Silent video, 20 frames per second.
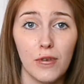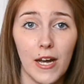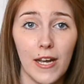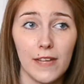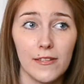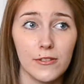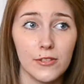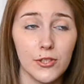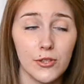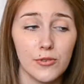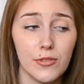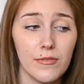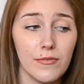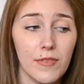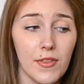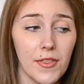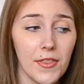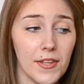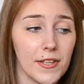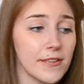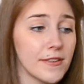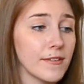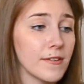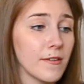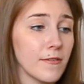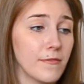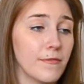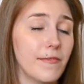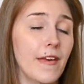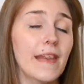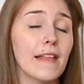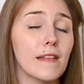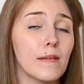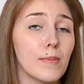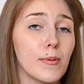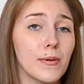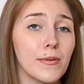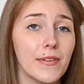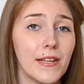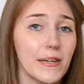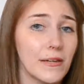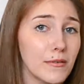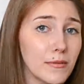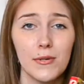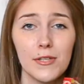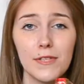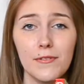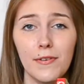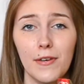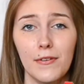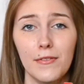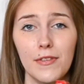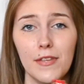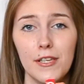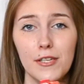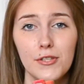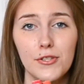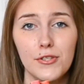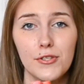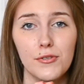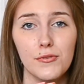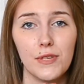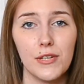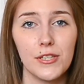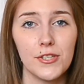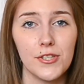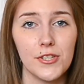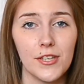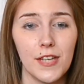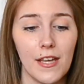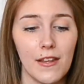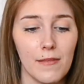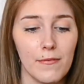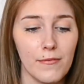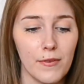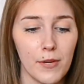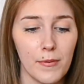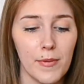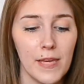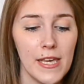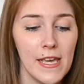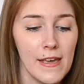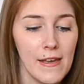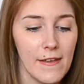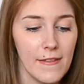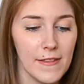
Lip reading: I don't even think they're available now, but she found these 2 and she got them for me.